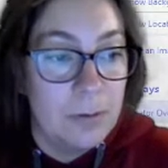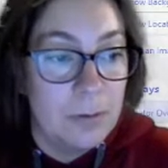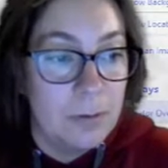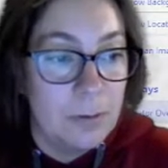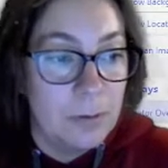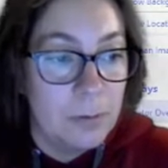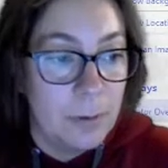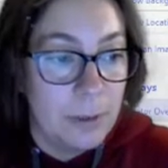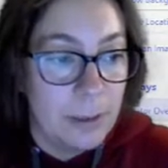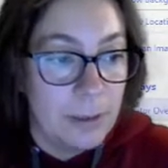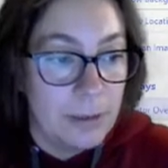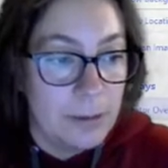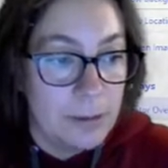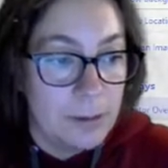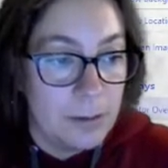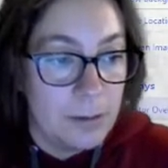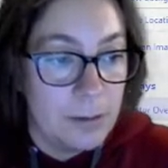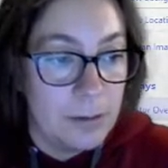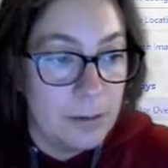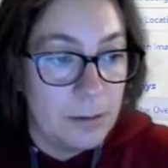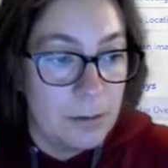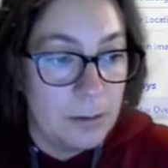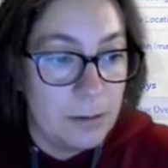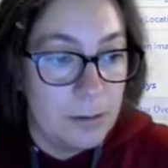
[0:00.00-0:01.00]
What else?
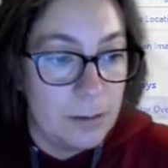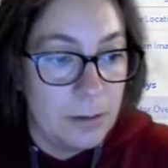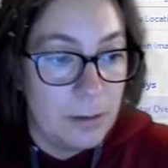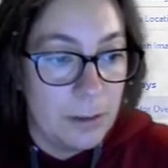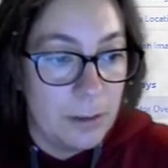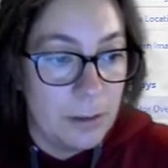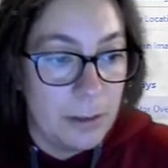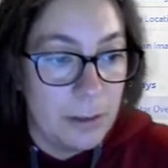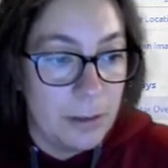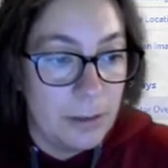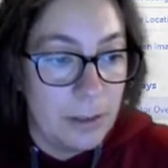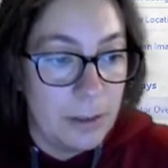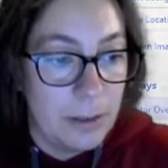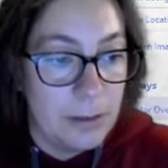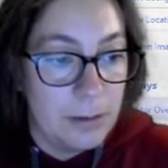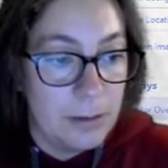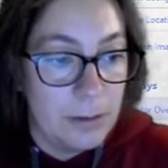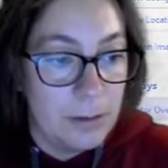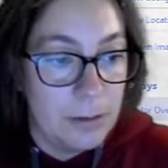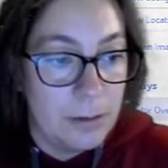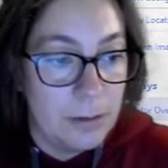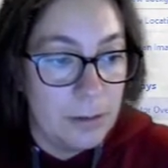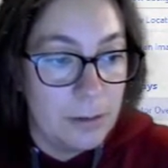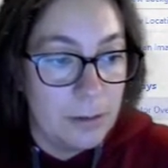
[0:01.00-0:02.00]
Is there anything
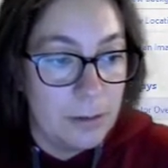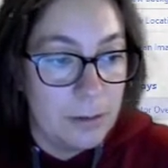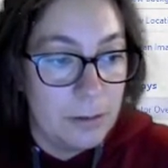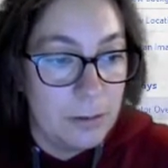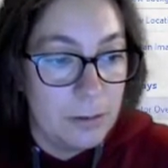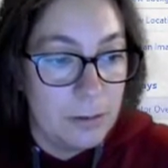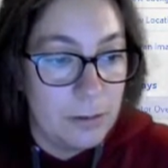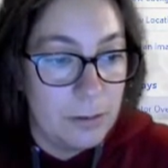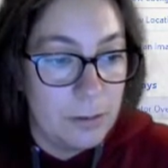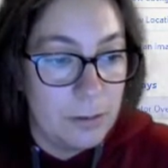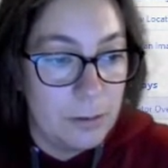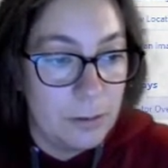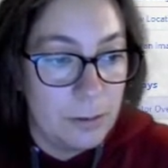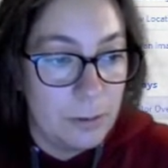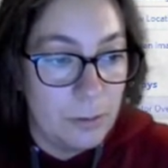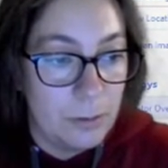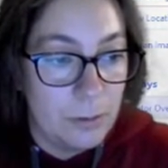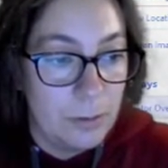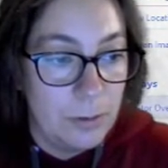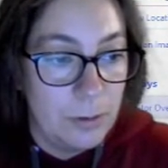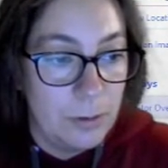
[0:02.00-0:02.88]
else? No.